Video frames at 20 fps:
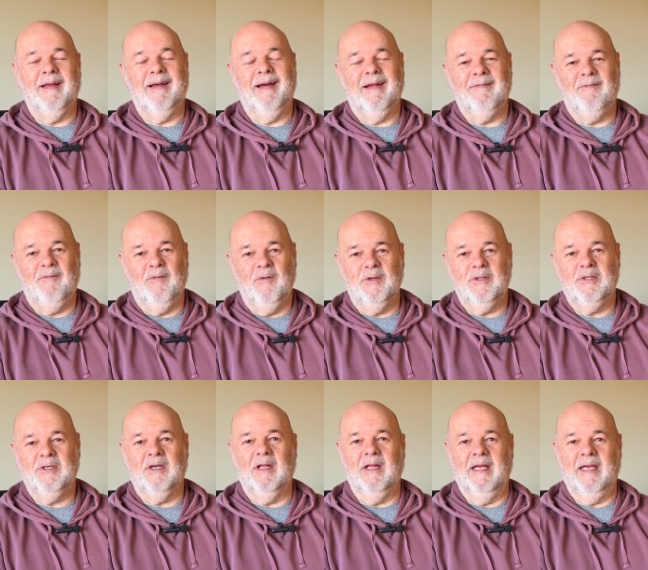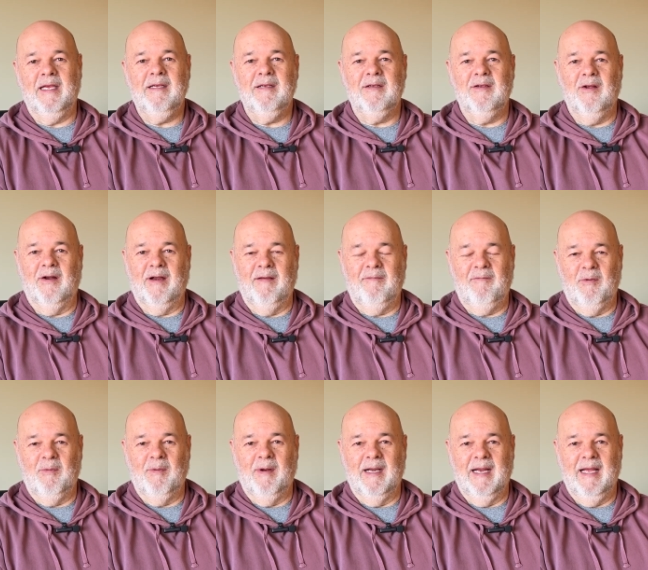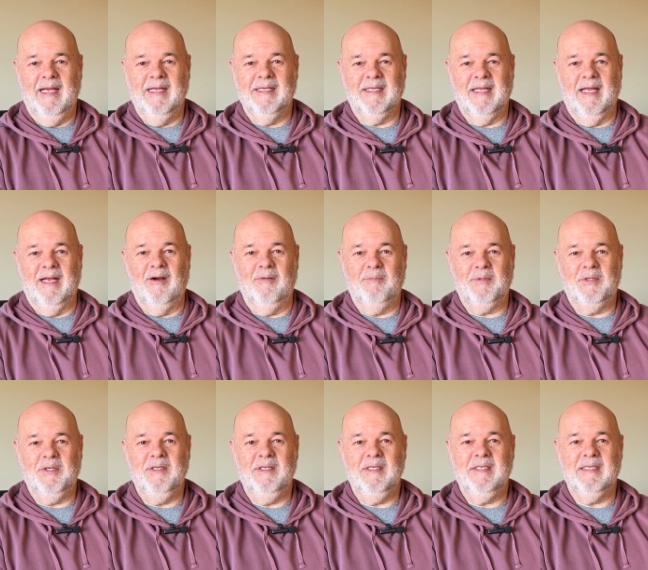Unfortunately, not everyone has that option.